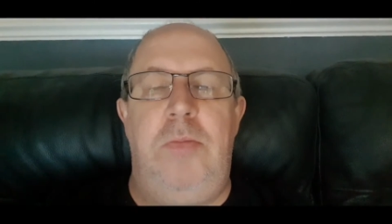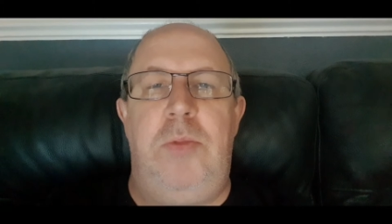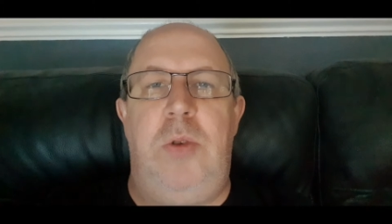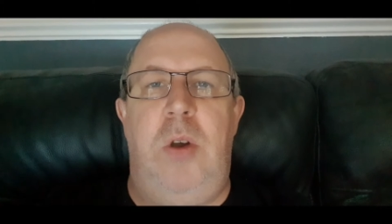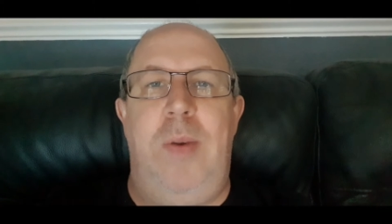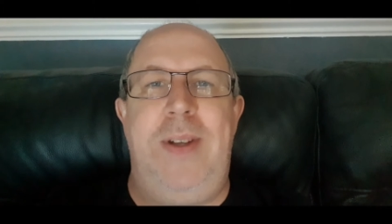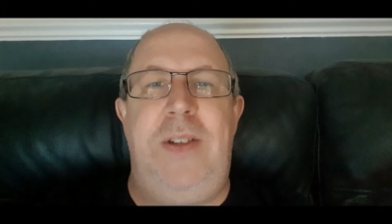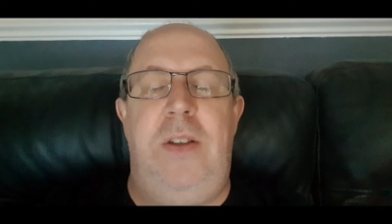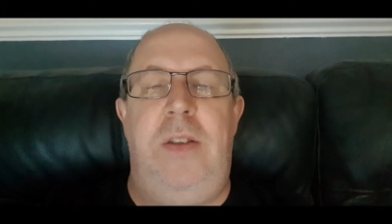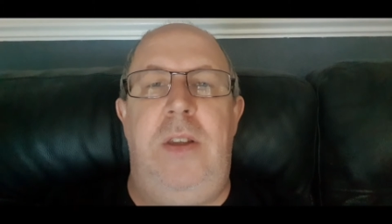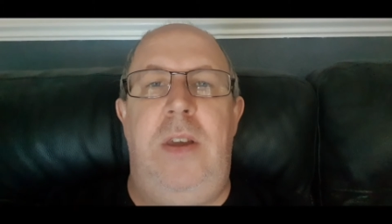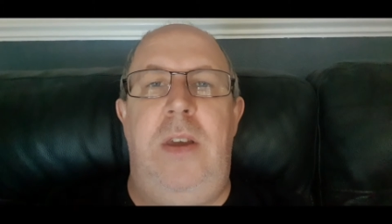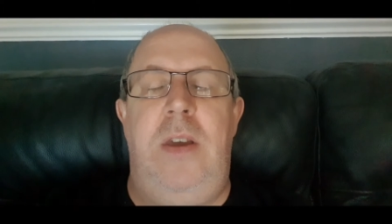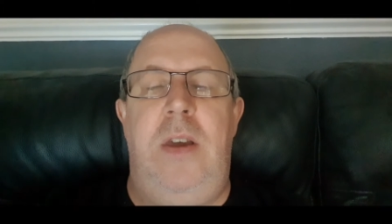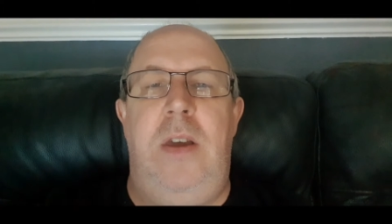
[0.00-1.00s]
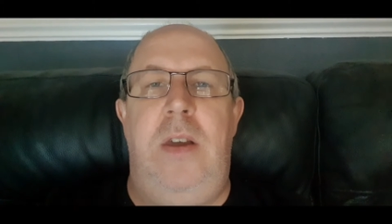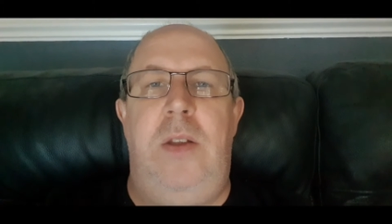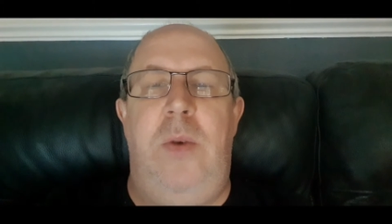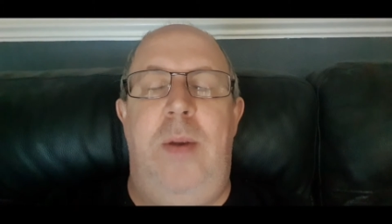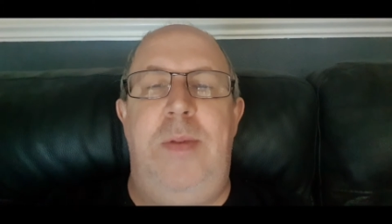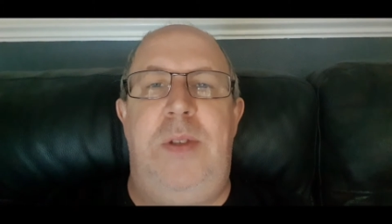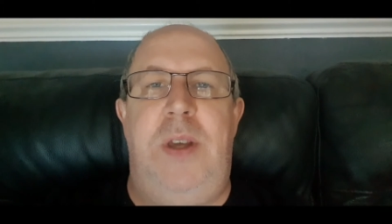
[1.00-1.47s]
So I went on the uh,
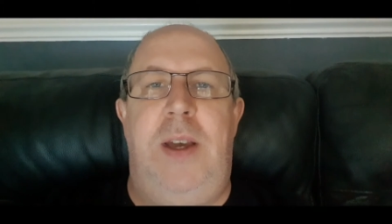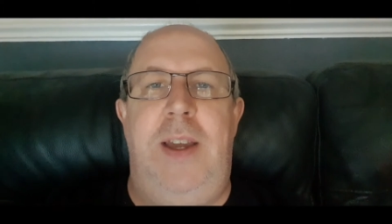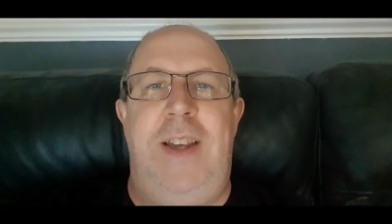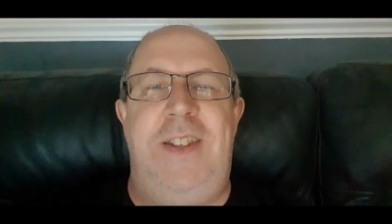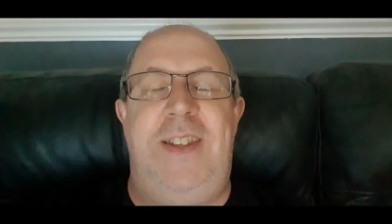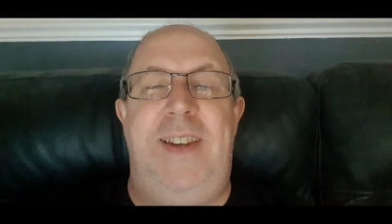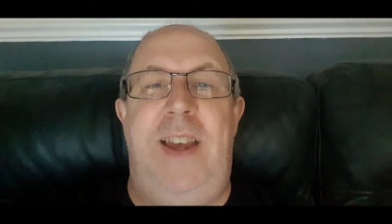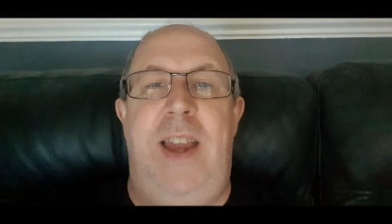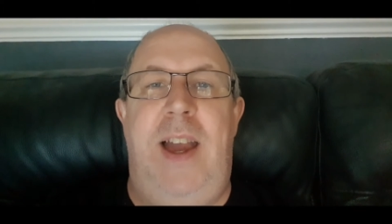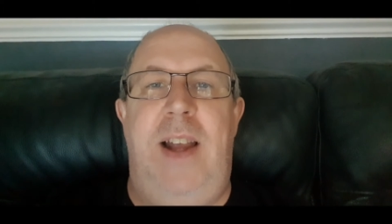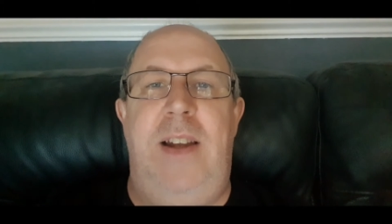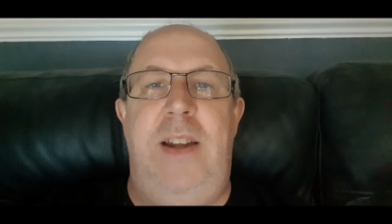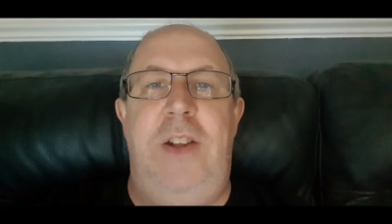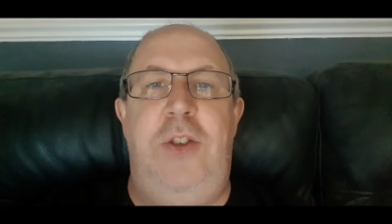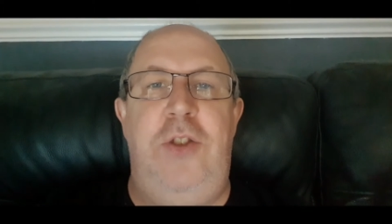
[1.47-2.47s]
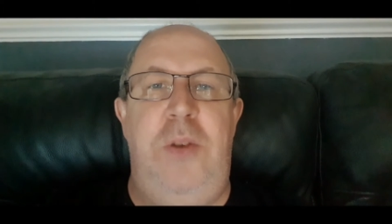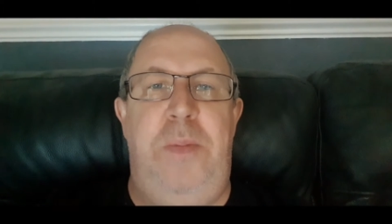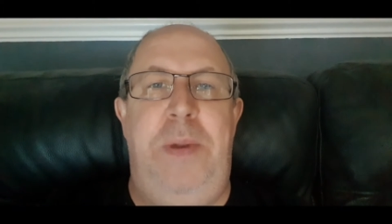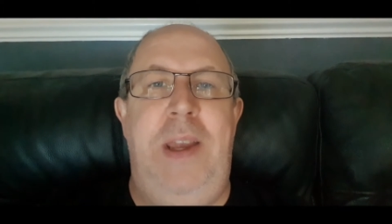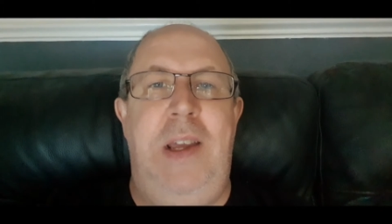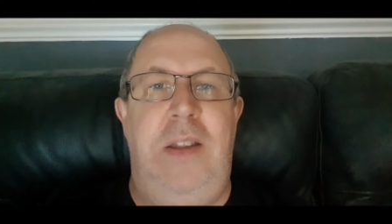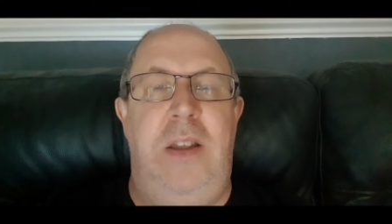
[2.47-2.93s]
the website yesterday, and it does
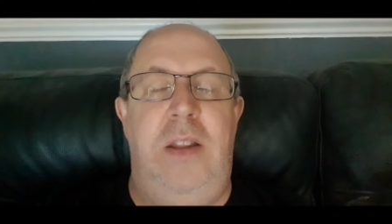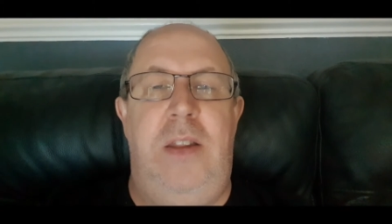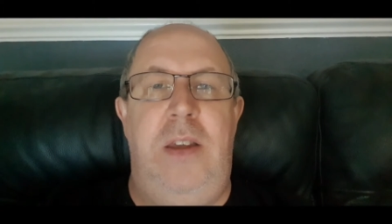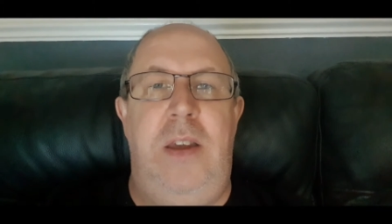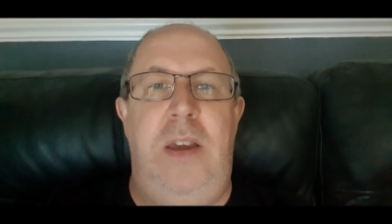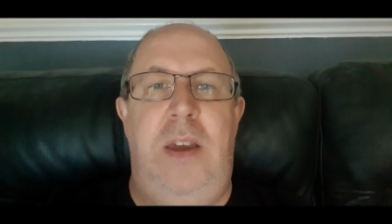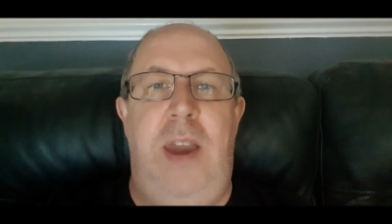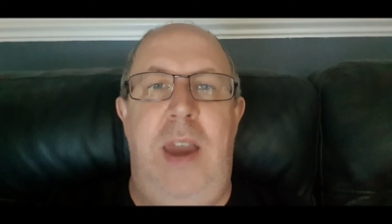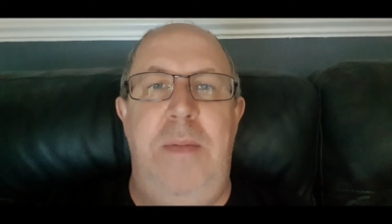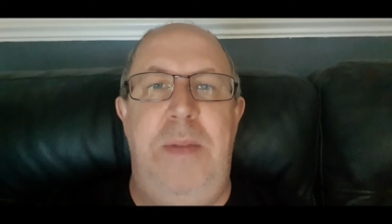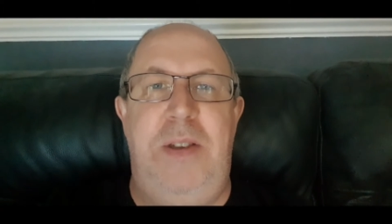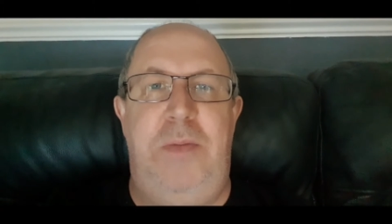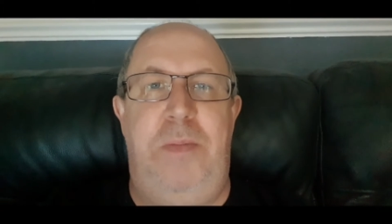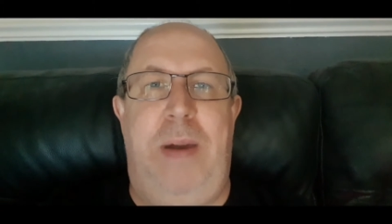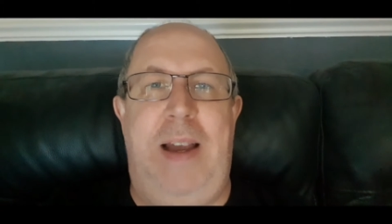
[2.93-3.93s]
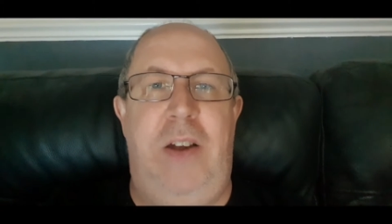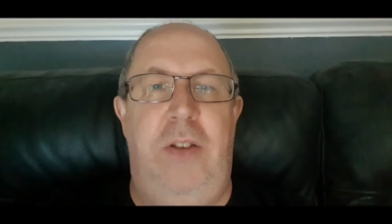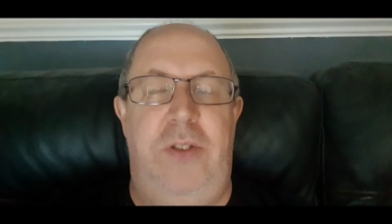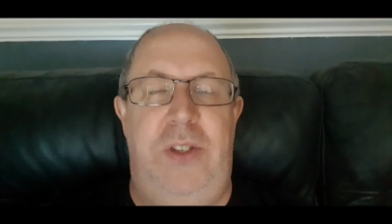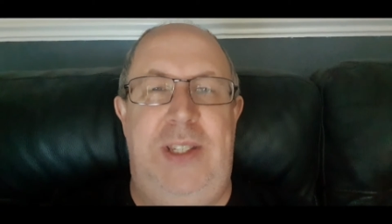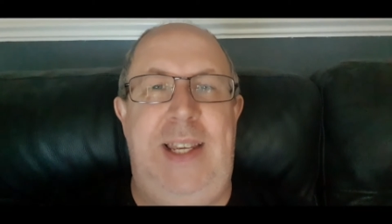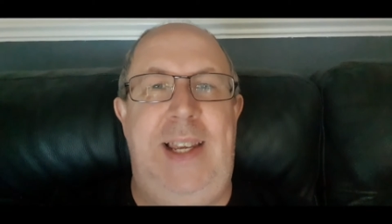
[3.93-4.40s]
appear that the game is back
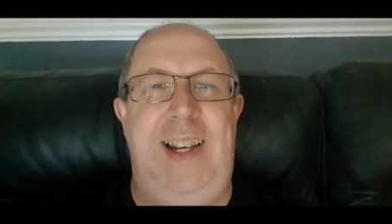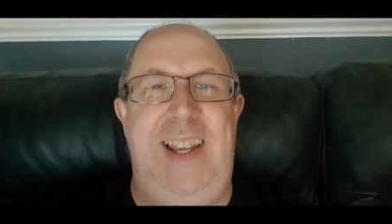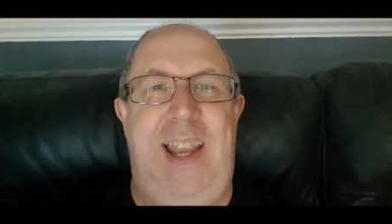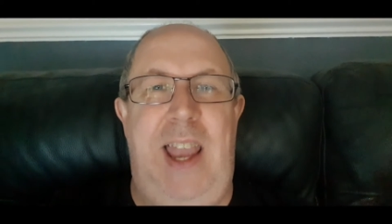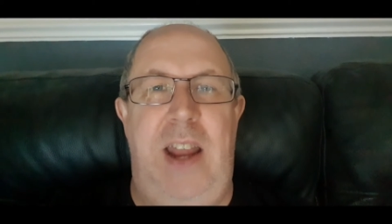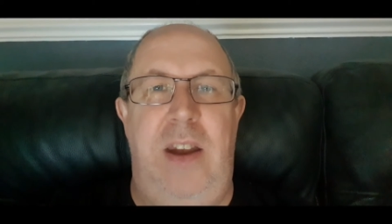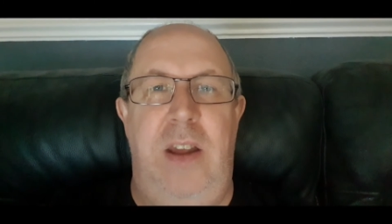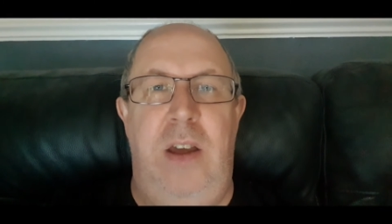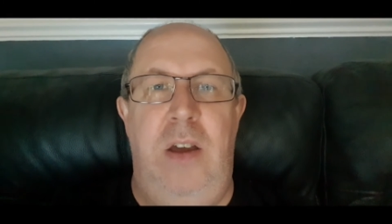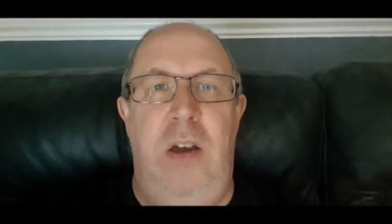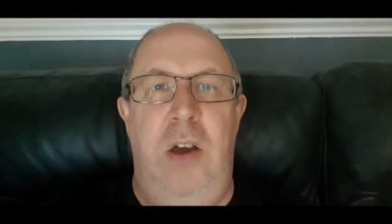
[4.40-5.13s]
on sale again.